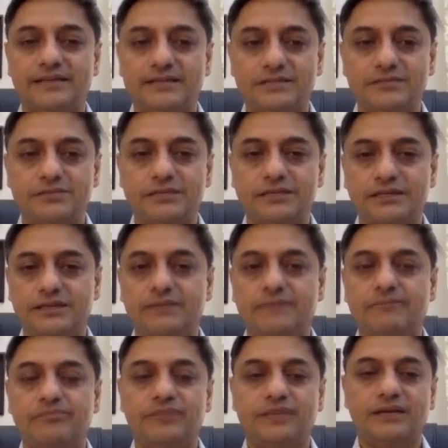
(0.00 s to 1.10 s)
speaking
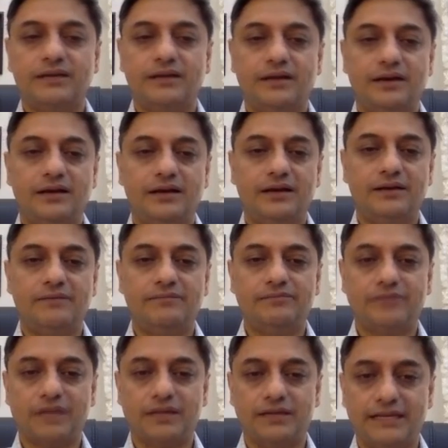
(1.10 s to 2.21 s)

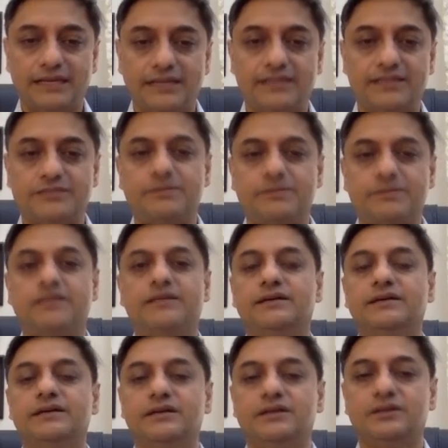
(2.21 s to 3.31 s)
and legally speaking,
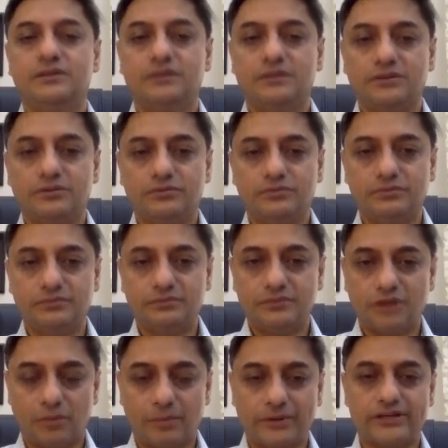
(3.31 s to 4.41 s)
the
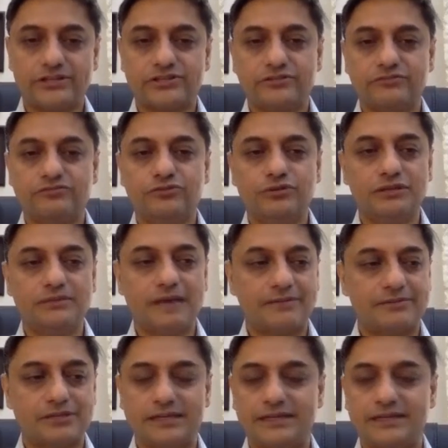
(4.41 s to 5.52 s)
operation of Google
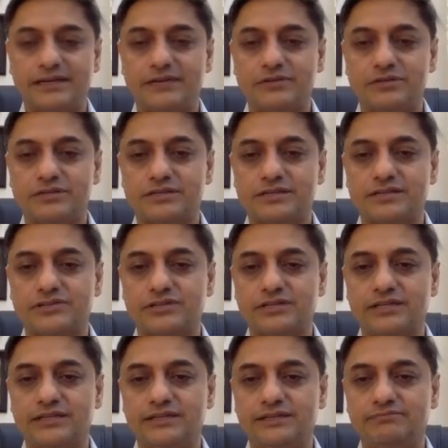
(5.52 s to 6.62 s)
Maps in India was
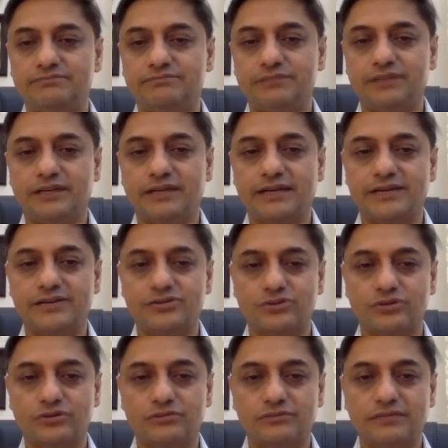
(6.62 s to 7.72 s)
essentially a gray
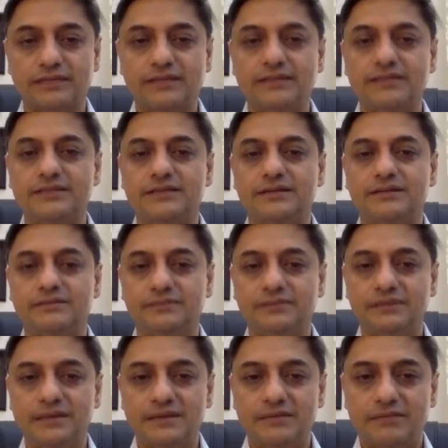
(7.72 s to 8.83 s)
zone legally,
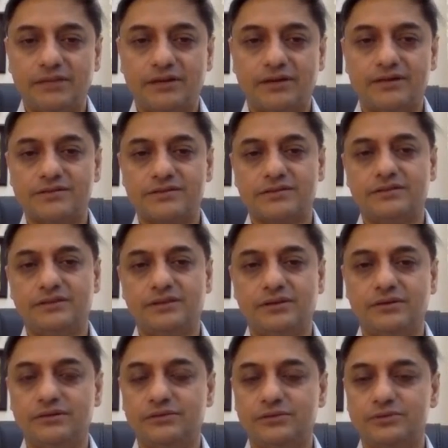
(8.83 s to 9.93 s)
because
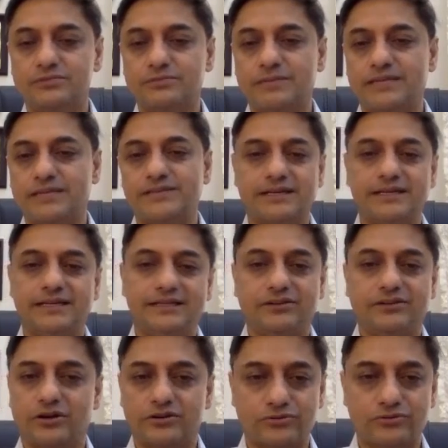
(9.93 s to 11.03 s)
it was basically, it
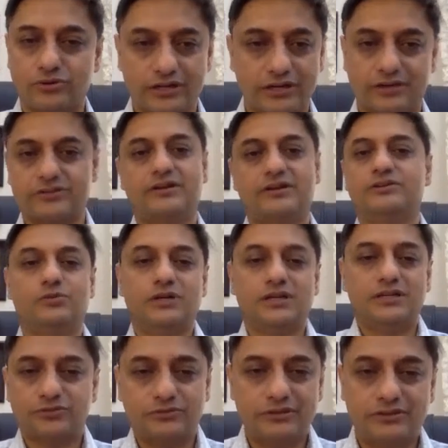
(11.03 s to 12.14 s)
got rolled out around the world,
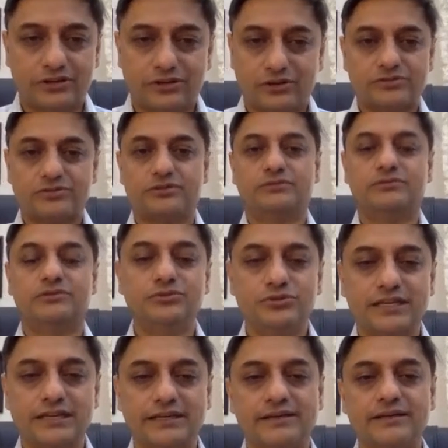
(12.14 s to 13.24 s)
so we were also
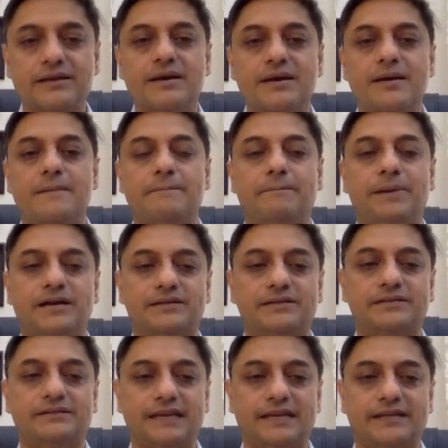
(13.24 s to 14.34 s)
using it,
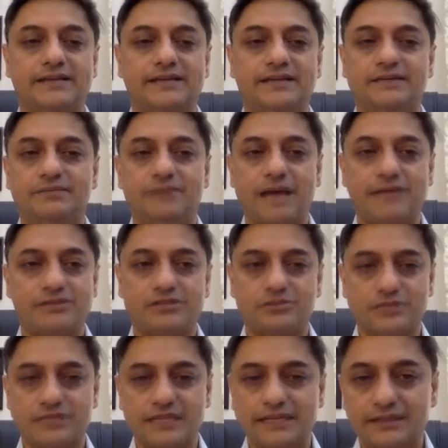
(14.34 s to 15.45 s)
but technically perhaps it
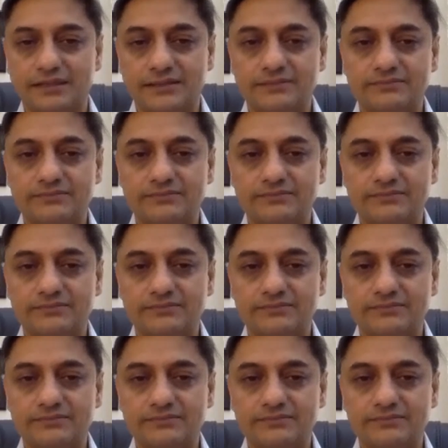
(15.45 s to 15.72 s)
was illegal.